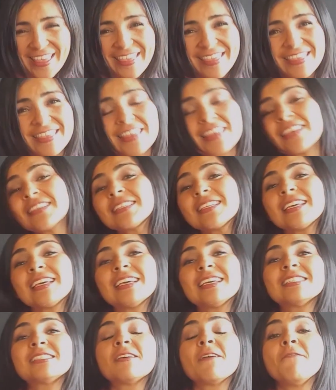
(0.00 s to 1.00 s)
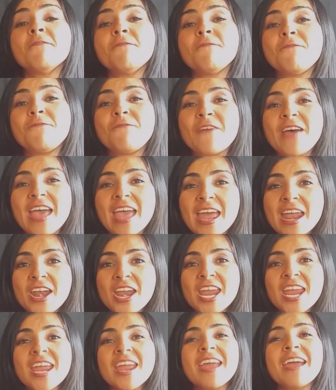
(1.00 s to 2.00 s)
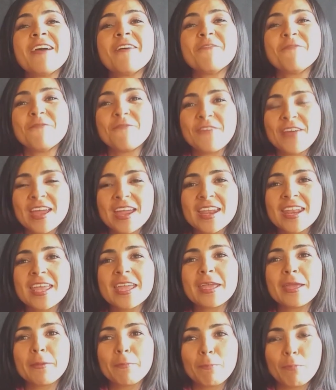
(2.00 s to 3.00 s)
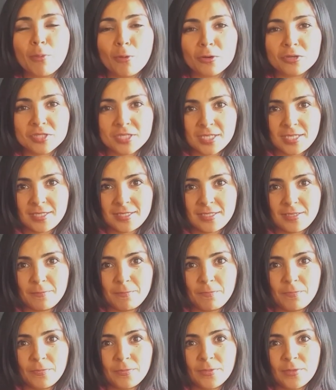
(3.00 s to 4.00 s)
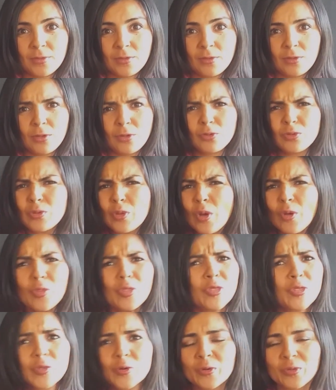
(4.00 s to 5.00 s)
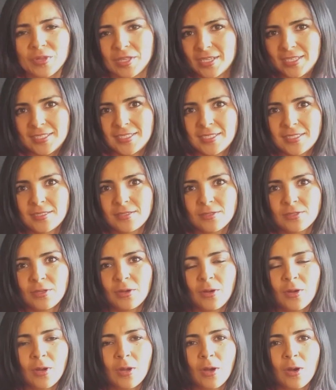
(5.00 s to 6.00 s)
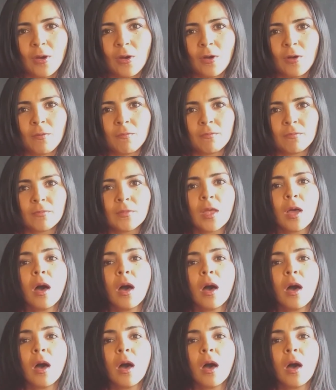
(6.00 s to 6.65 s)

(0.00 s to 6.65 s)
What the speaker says: this is very, very important. Don't do this. Don't go,